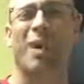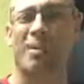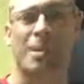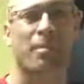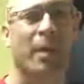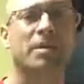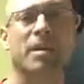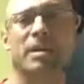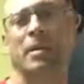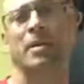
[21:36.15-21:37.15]
probably some
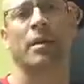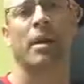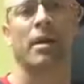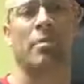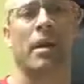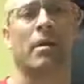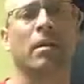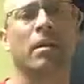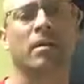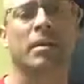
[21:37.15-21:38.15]
x-rays in there, get a better
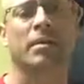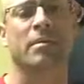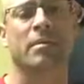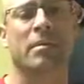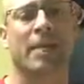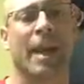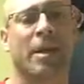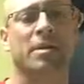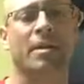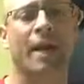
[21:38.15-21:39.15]
look at what's
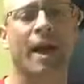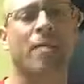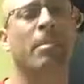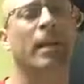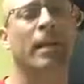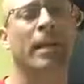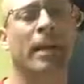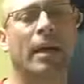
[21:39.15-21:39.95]
actually happening,